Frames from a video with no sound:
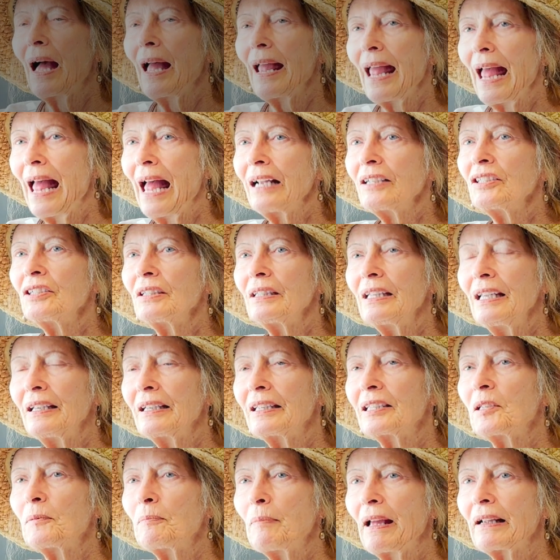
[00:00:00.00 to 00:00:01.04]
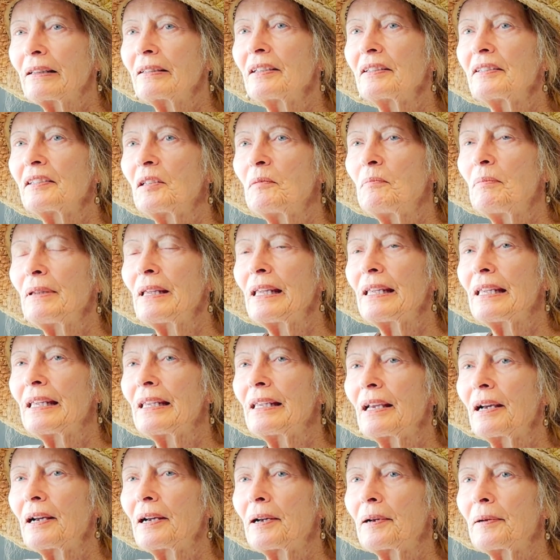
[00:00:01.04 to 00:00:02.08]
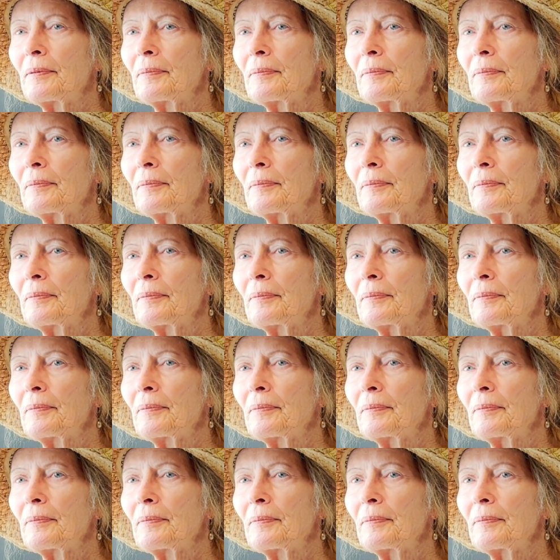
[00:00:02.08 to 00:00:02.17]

I actually expected to be